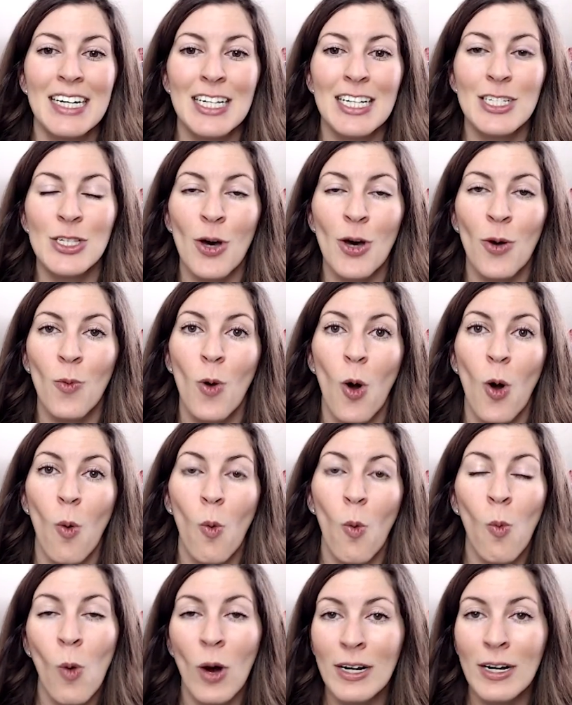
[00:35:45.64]
So,
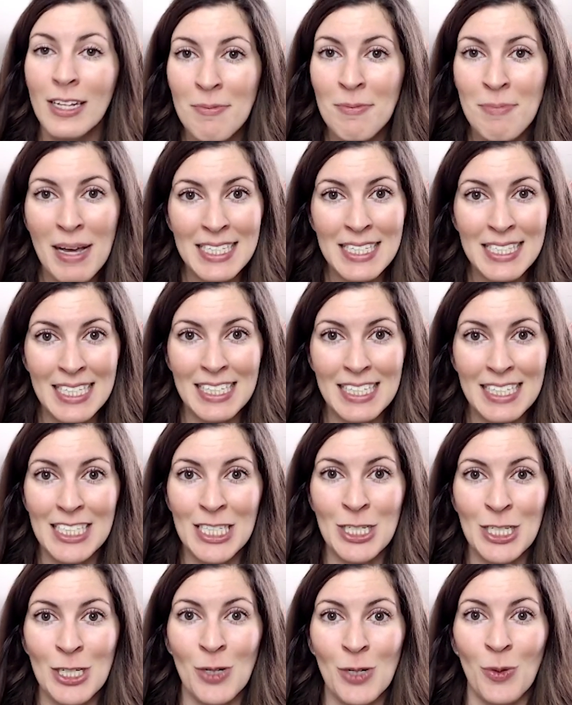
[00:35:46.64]
one of the best things
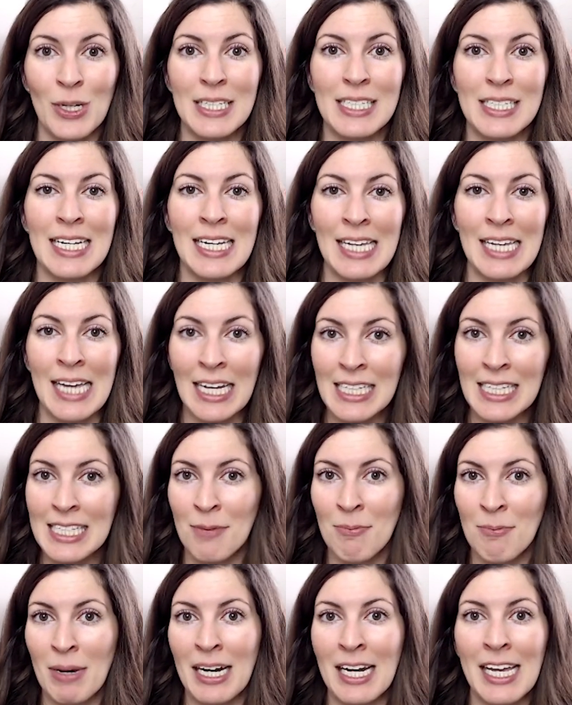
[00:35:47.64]
to do is to get
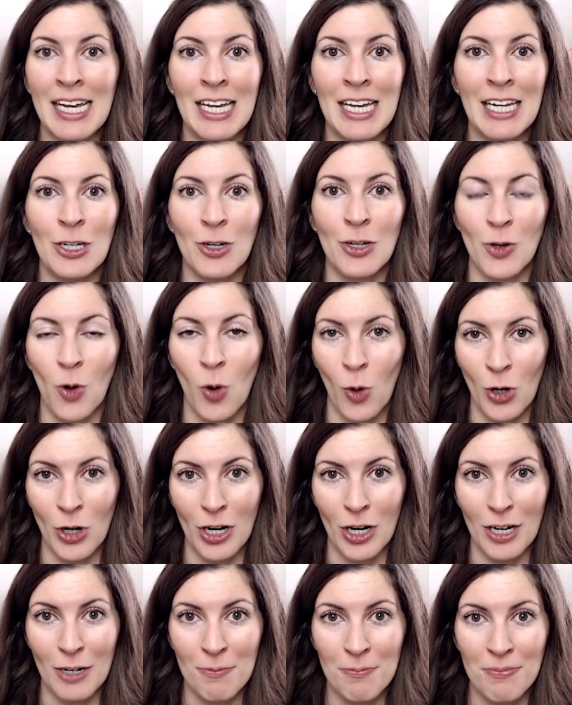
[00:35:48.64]
somebody in your
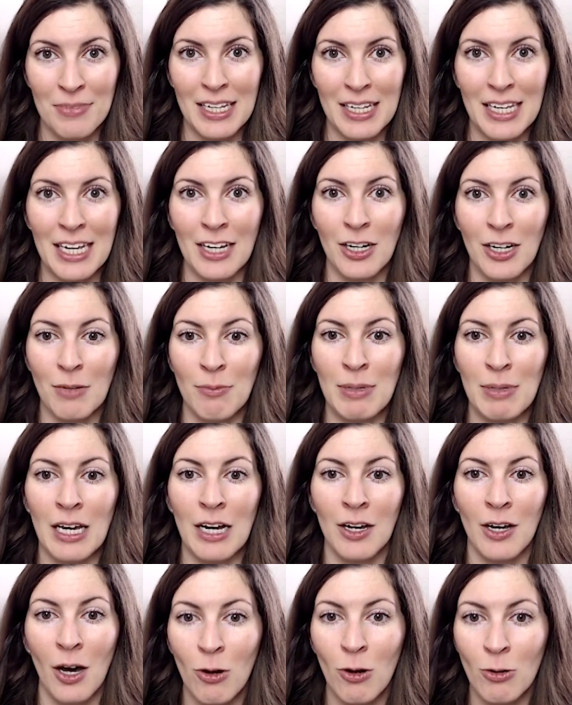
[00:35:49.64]
corner. It could be
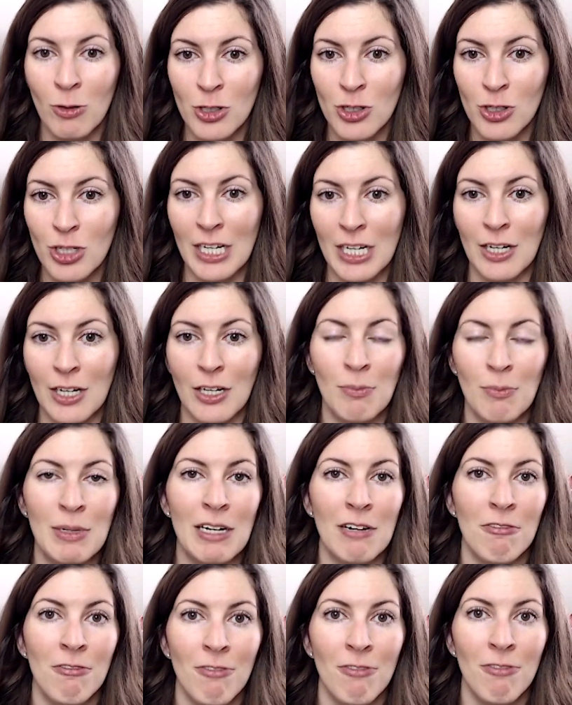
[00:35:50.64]
a coach, it could be
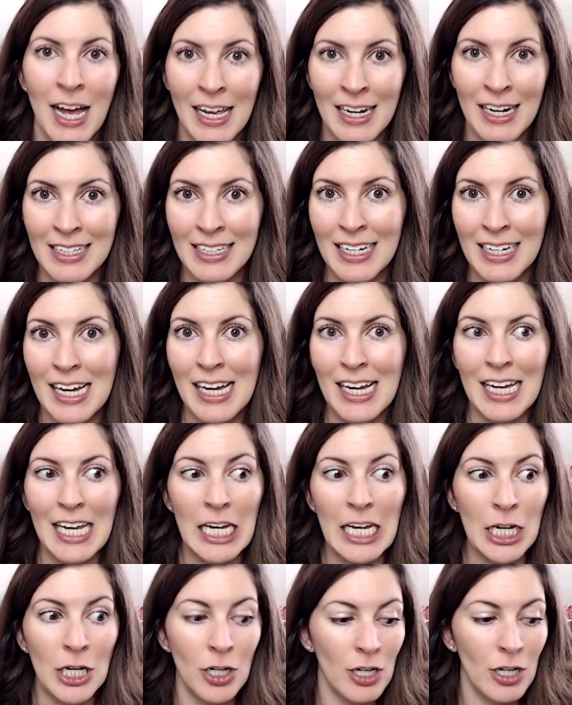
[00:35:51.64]
a friend,
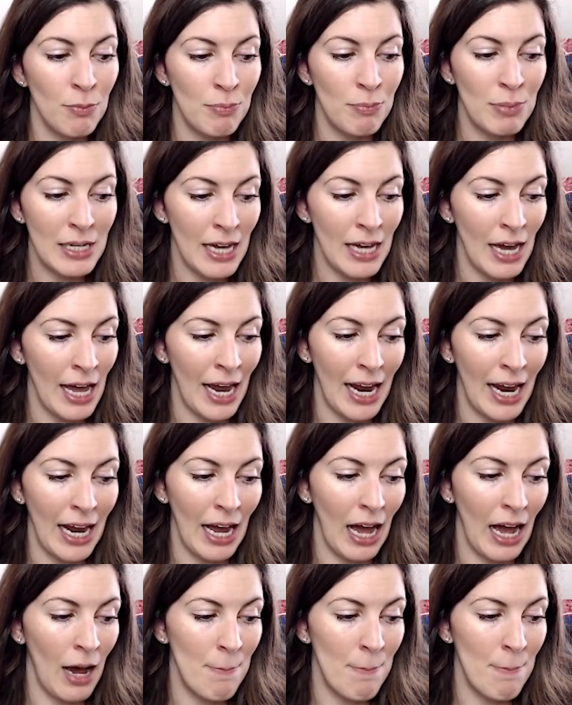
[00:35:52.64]
it could be
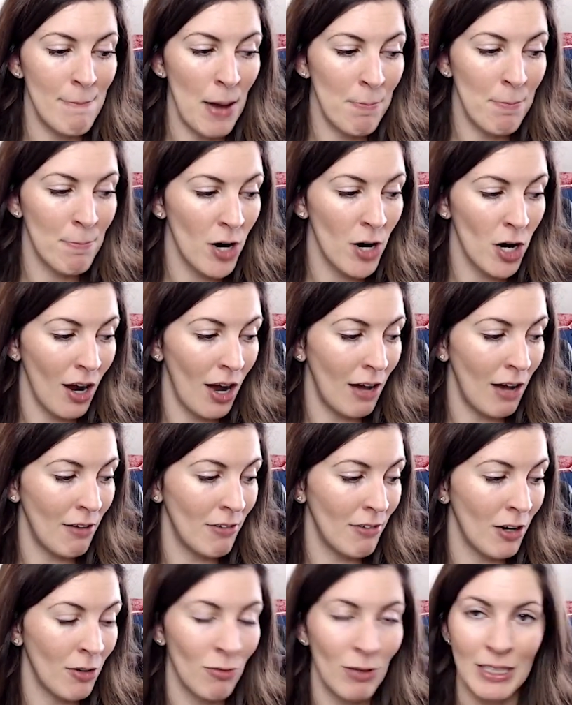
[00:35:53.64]
a, a member of
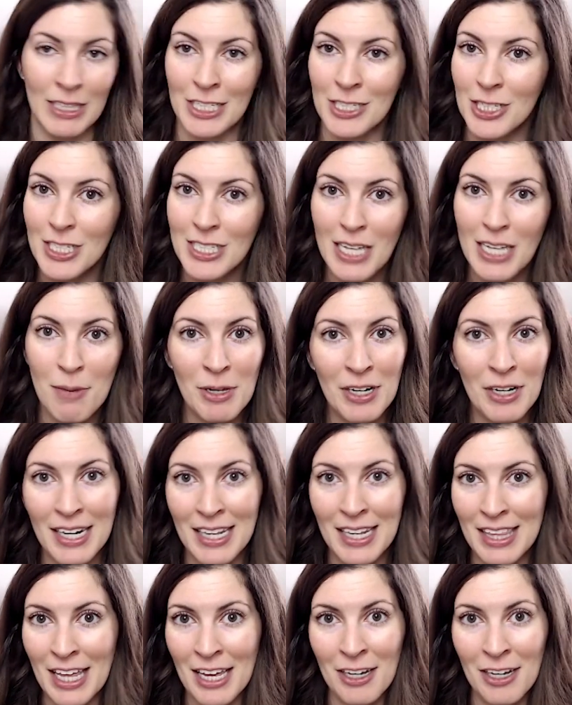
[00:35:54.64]
a religious
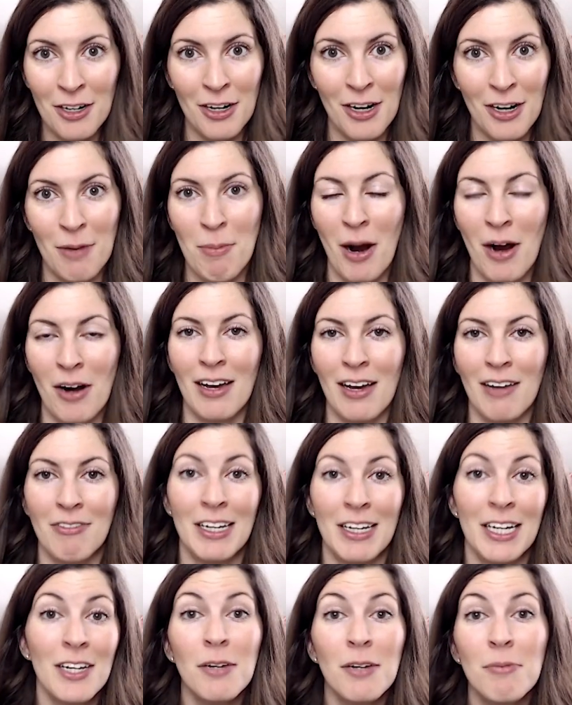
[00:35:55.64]
community that you're a part of,
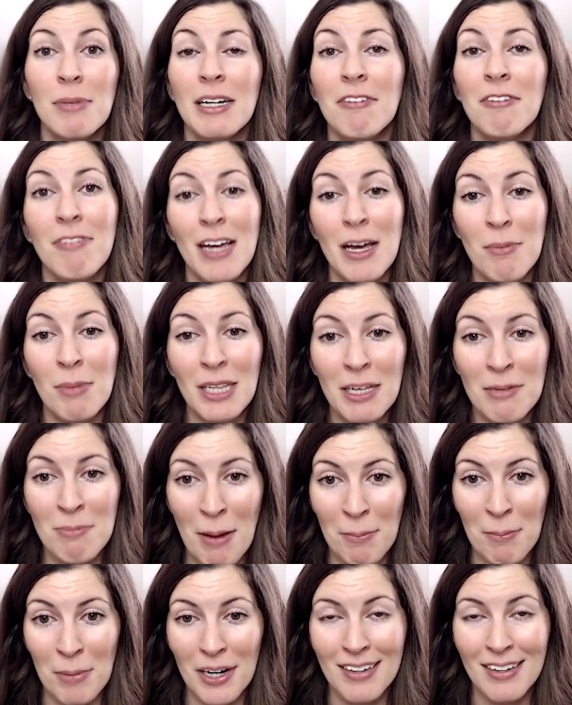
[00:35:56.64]
it could be a family
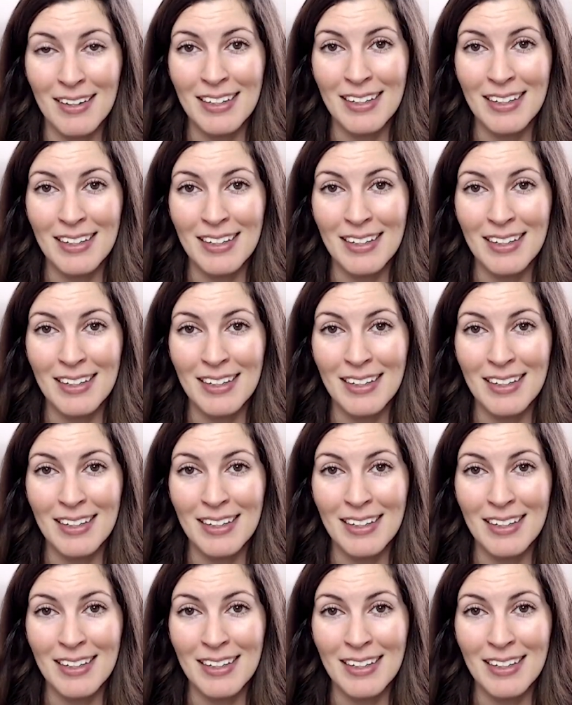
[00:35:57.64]
member.